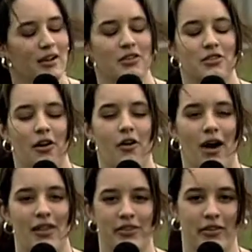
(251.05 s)
So
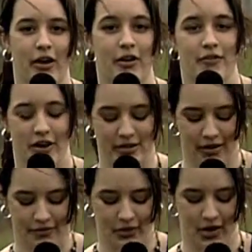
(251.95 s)
I think they got a very
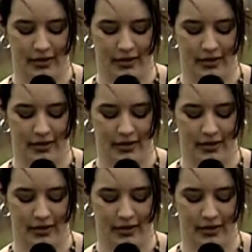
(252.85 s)
tough draw,